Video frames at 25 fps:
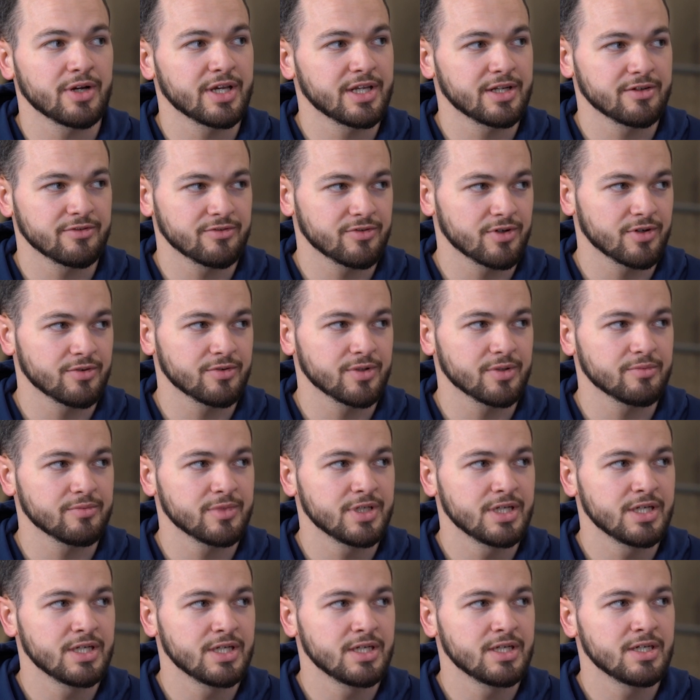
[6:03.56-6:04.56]
hitting front rim.
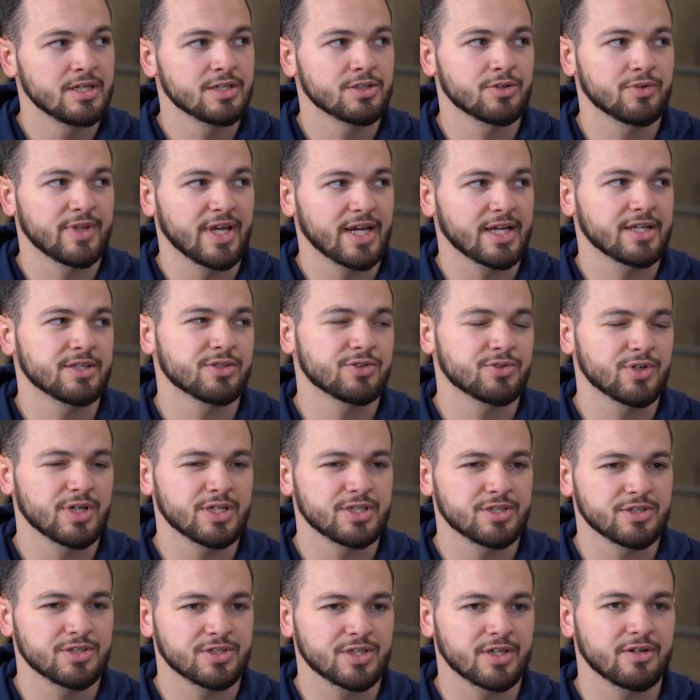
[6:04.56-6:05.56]
So that
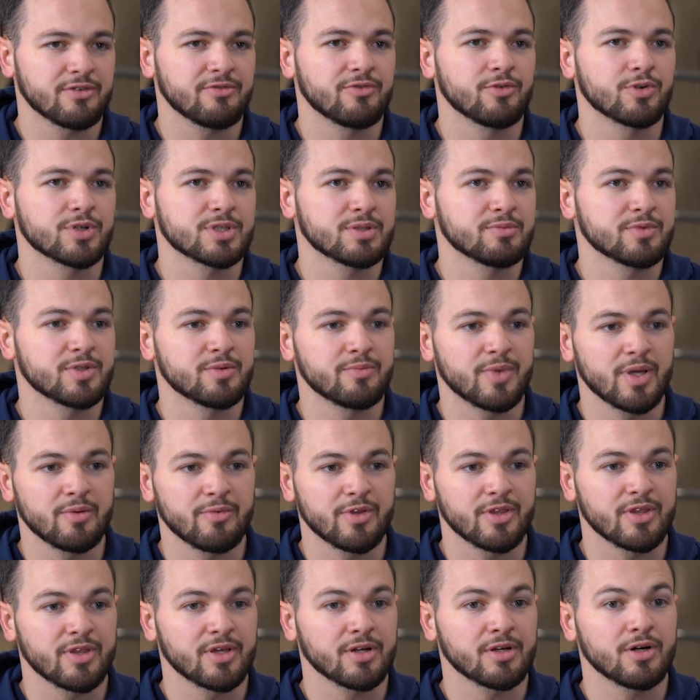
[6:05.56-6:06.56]
constraint's just going to force them to
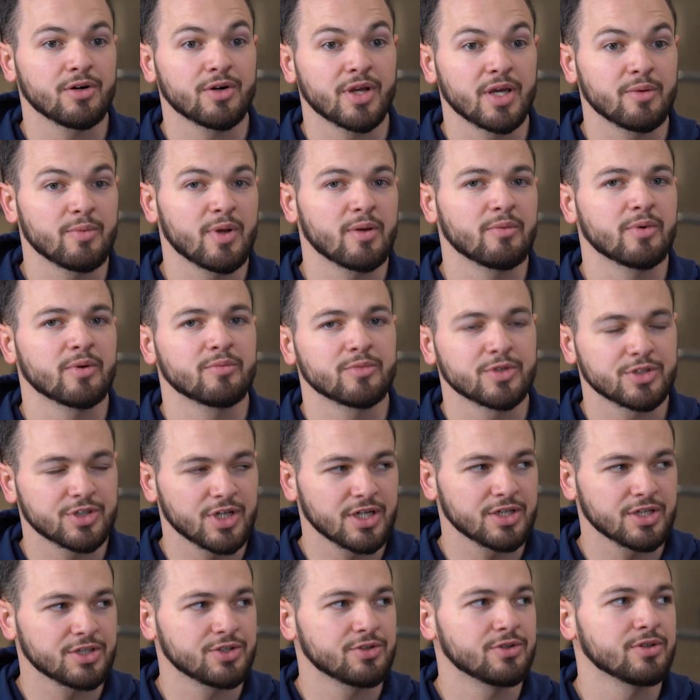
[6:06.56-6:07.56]
maybe think, okay, maybe I'm going to
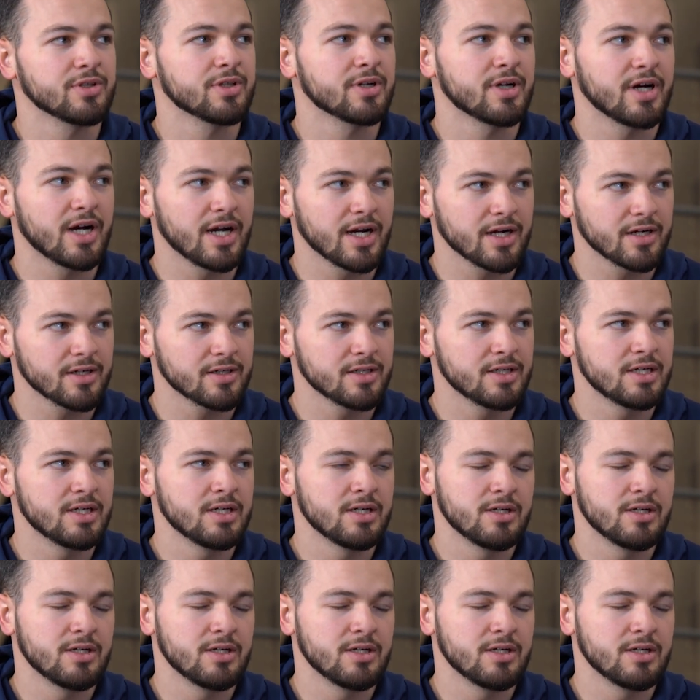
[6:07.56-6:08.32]
try to shoot a little higher.